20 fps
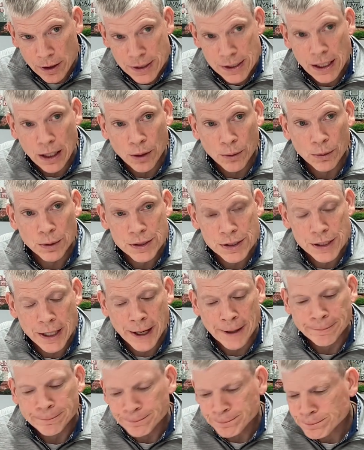seller will say.
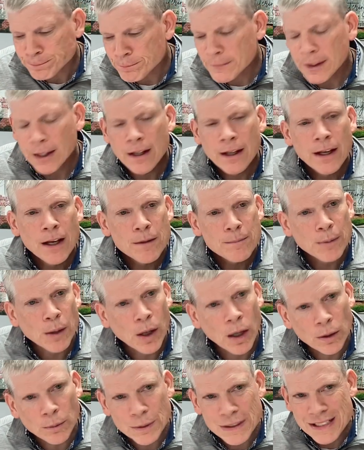
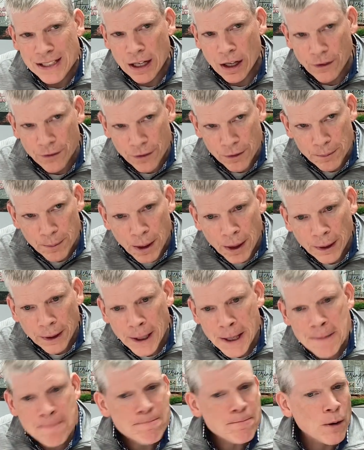Paul, what's the health of the
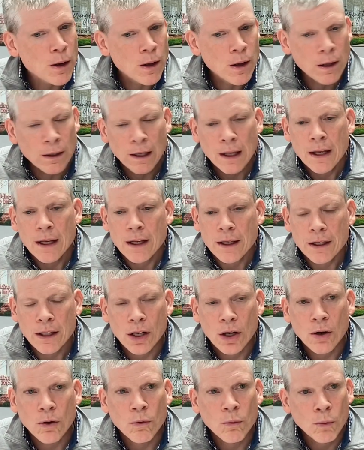market? Paul, you
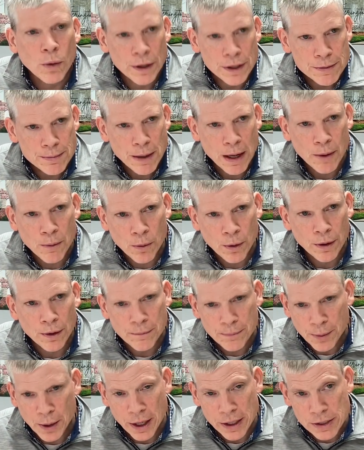know what is my wor-
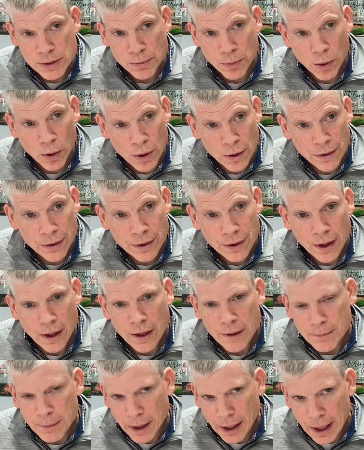price worth?
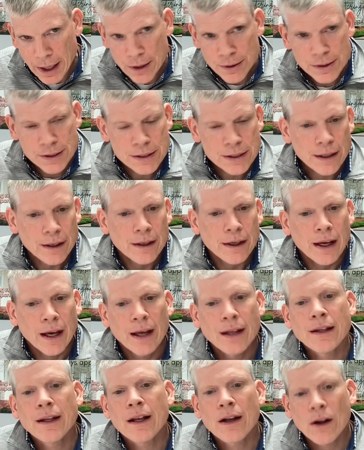My house?
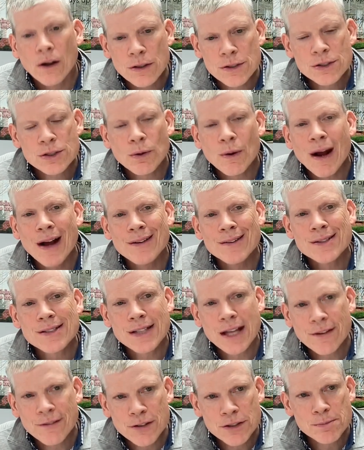and then also how
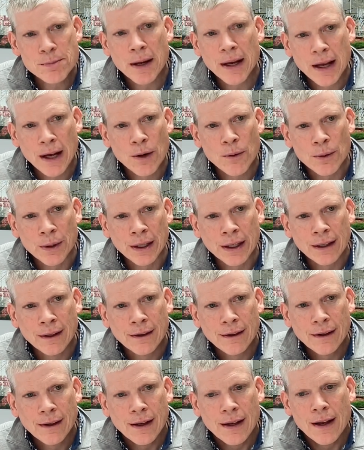safe is my equity.
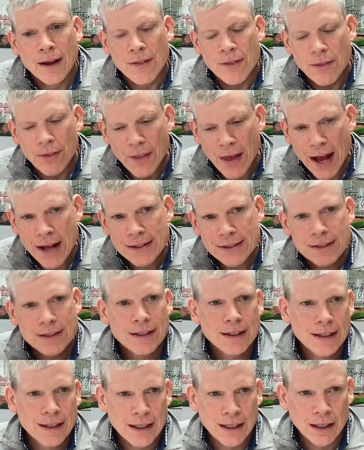That's the
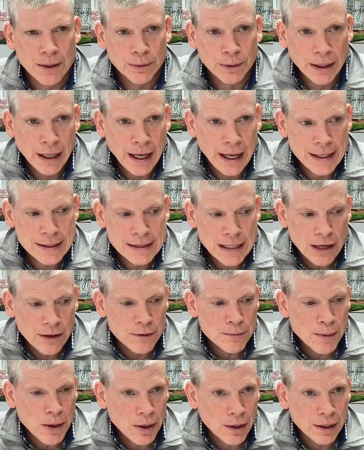key. When they ask how the
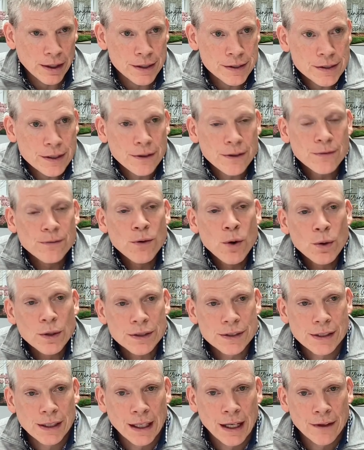market is, they're
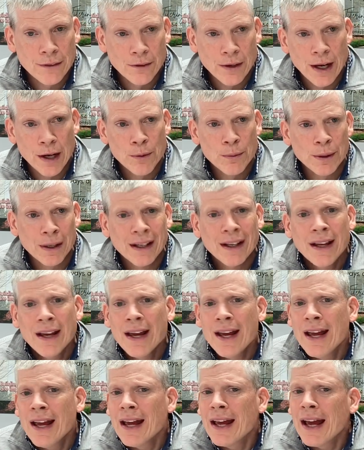focusing on their equity.
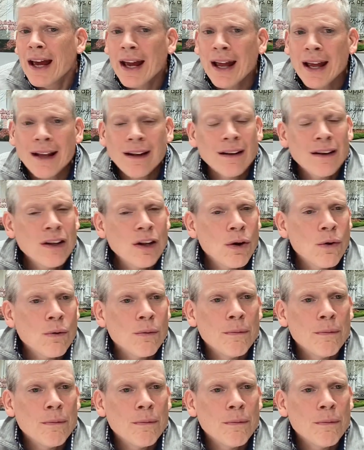And you know,